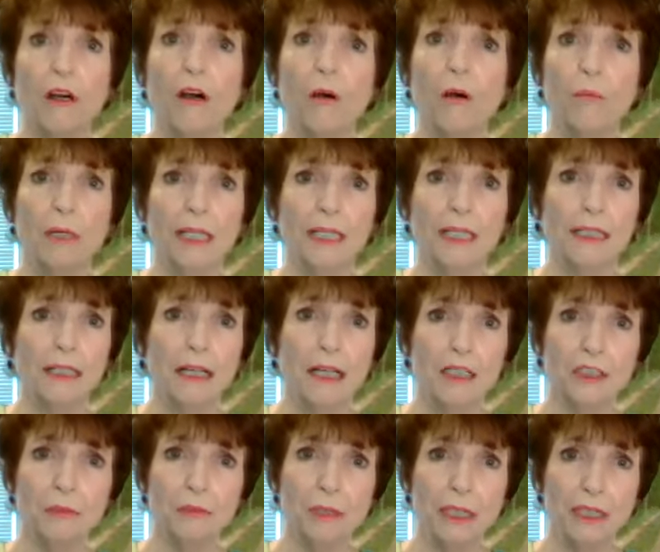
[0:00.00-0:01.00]
Oh my
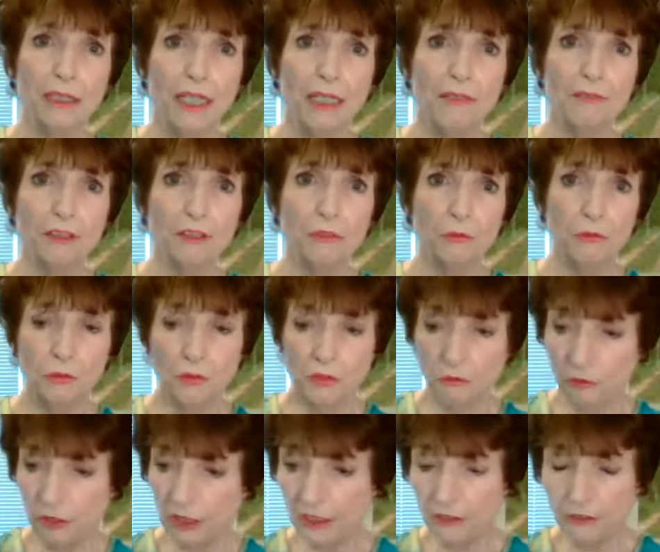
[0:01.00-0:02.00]
gosh, my life is
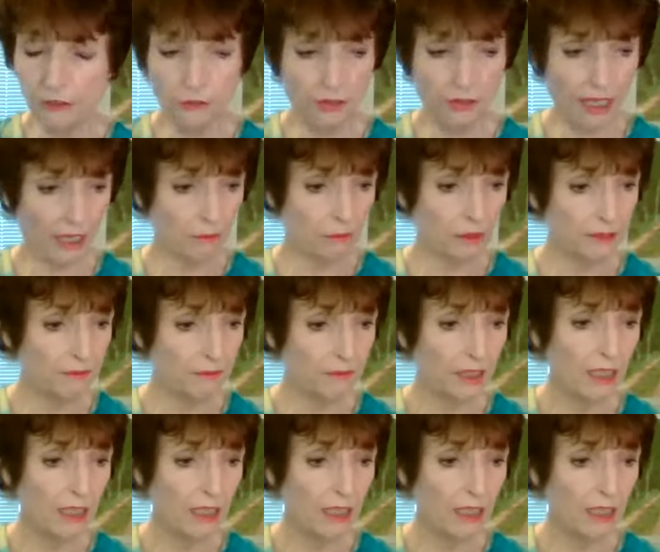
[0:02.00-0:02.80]
ruined. We can do that one.